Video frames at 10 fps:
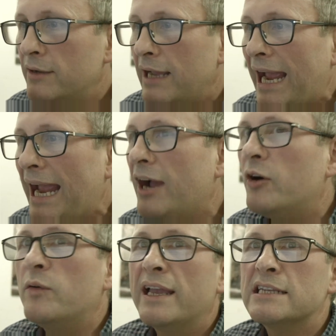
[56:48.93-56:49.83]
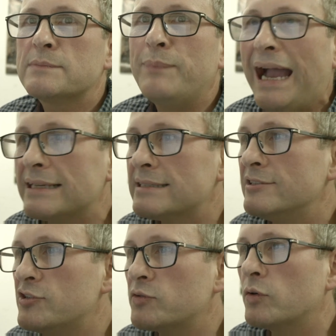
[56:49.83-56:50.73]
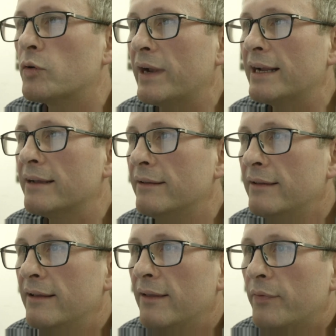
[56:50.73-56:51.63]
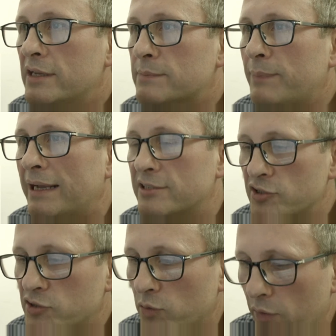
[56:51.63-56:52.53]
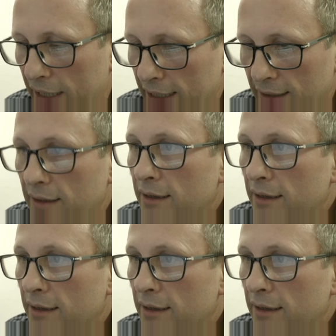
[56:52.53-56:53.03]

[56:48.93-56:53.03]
how his patent drawing, this patent drawing,